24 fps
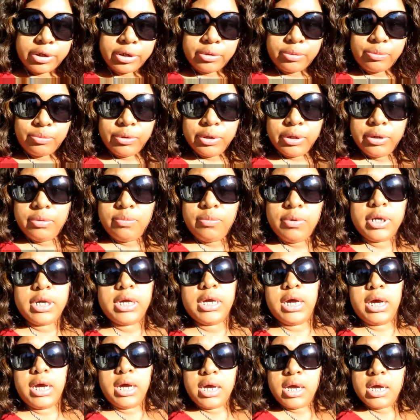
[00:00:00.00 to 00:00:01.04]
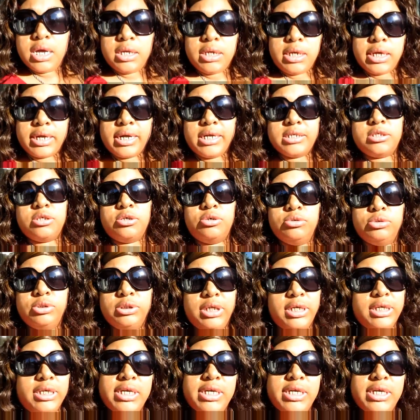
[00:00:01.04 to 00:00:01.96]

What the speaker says: hair. We, like I told y'all